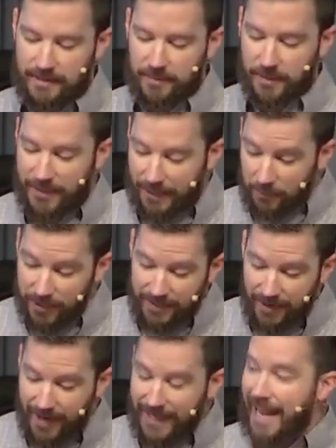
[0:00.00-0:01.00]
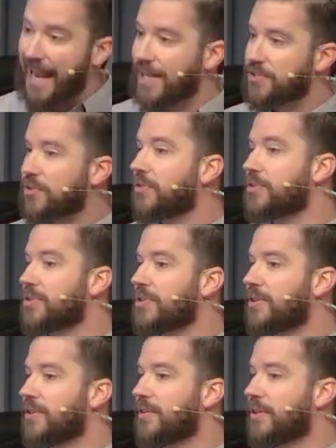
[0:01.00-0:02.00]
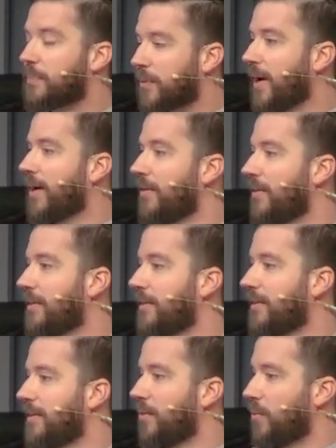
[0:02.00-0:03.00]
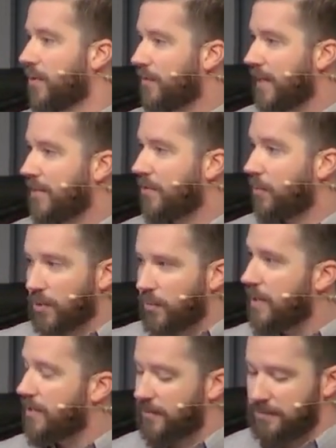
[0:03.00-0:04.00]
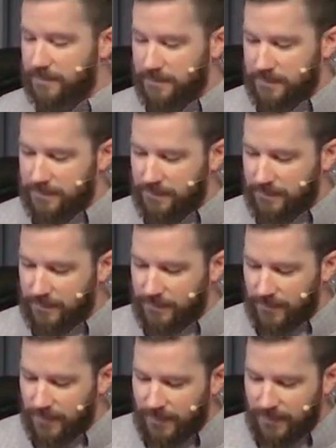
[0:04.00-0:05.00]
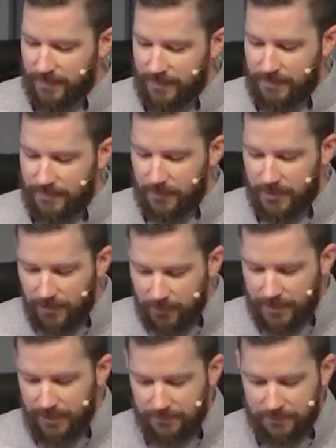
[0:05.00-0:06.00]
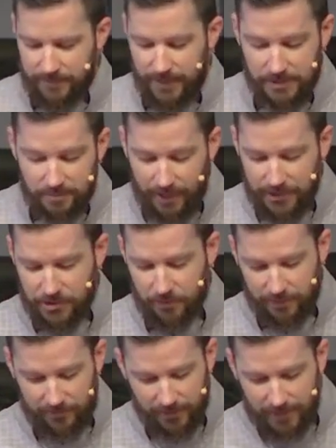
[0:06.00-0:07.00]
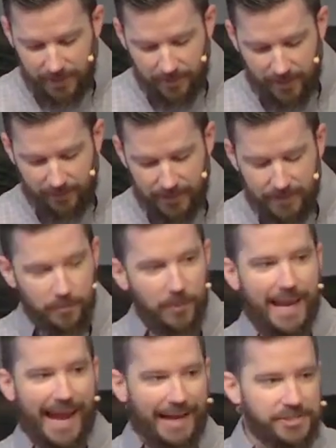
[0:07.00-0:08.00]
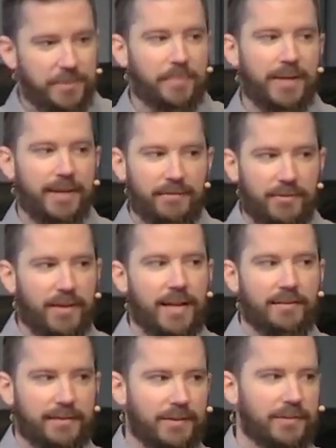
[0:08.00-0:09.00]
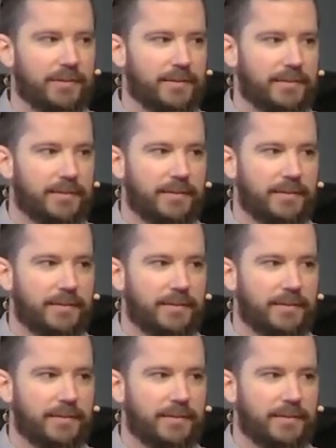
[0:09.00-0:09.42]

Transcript: But then when God answers the prayer, what do they do? What do we do? We don't give as much or we forget about Him. We ask big and thank little.